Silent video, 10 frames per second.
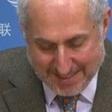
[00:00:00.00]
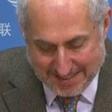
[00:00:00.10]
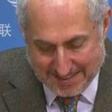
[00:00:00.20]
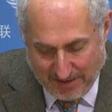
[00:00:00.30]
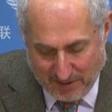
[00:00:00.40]

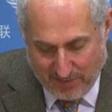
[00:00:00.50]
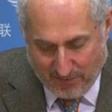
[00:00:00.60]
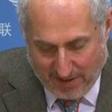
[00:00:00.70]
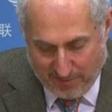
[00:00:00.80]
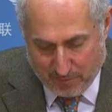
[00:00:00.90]

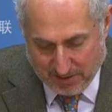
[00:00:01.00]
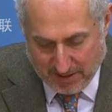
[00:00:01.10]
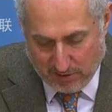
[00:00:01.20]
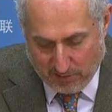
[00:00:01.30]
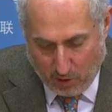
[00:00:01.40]

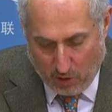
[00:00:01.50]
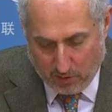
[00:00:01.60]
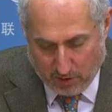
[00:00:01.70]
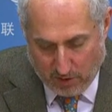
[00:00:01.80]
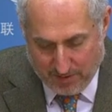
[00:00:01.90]
75% of
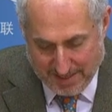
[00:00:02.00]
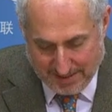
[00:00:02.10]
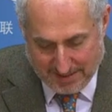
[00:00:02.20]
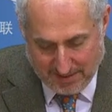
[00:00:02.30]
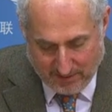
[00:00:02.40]
all COVID
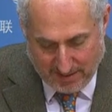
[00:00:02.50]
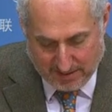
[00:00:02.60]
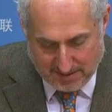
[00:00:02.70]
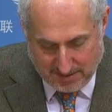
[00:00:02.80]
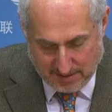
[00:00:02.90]
19
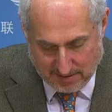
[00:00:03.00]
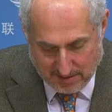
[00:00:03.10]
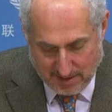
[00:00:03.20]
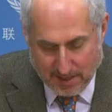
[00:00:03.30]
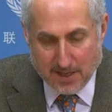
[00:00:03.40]
vaccines.